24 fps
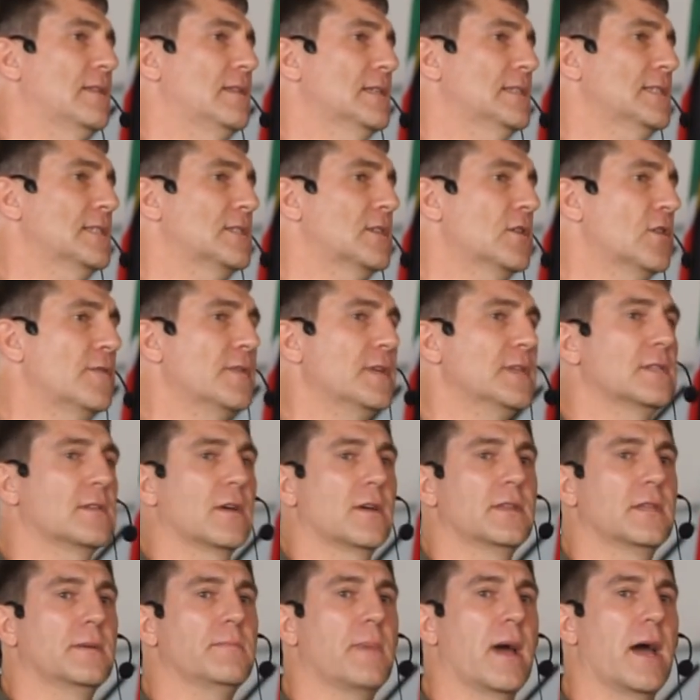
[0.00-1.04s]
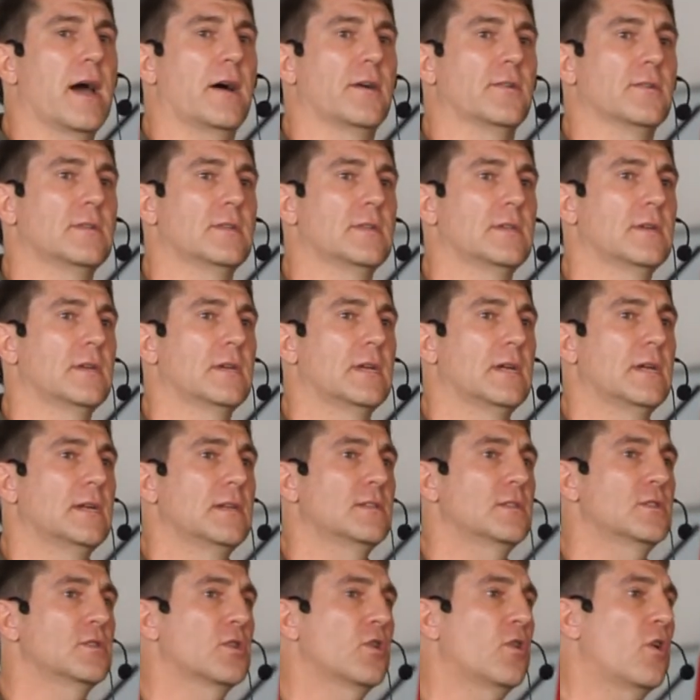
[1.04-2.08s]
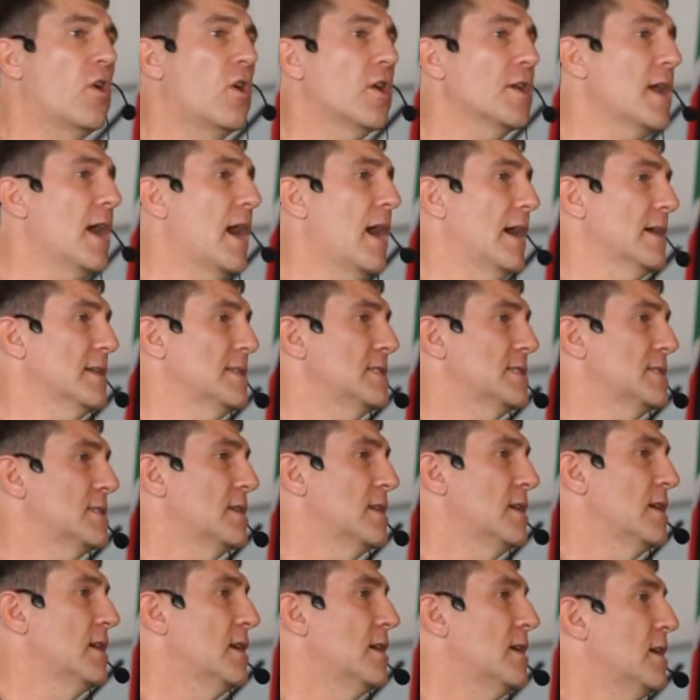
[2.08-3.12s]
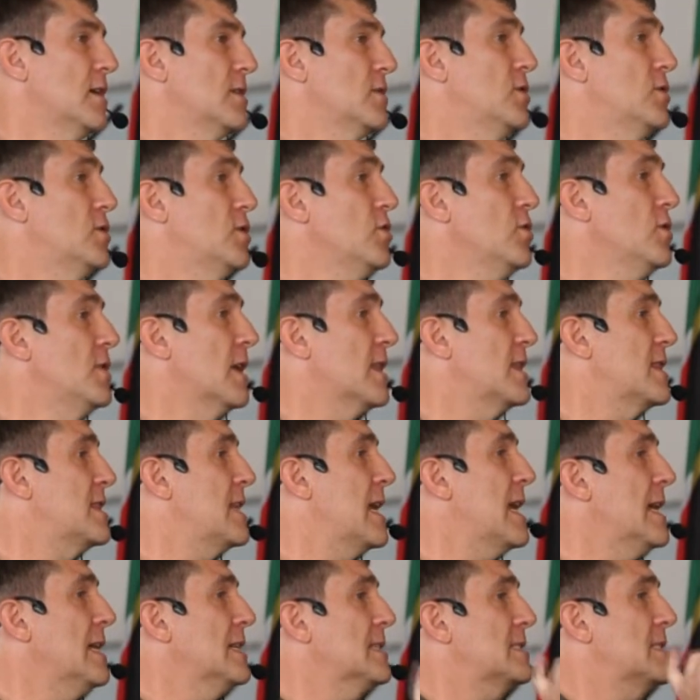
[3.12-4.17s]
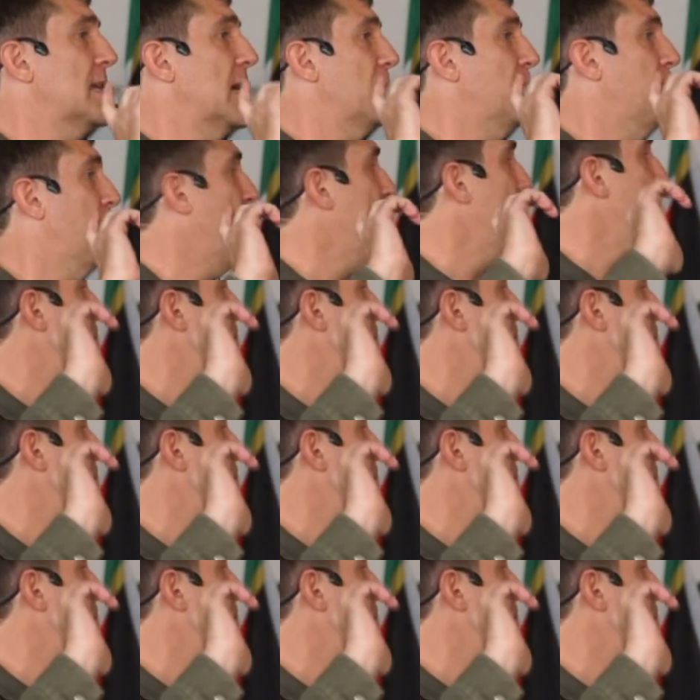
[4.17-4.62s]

This servant on the Mount taught us to do the things that